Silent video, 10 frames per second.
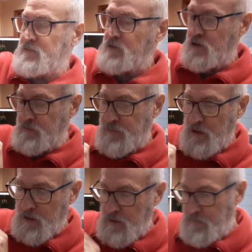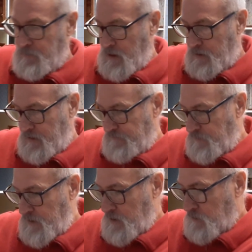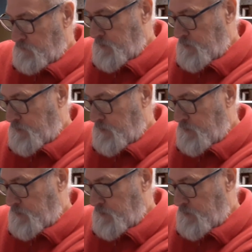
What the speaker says: the room. But if I hold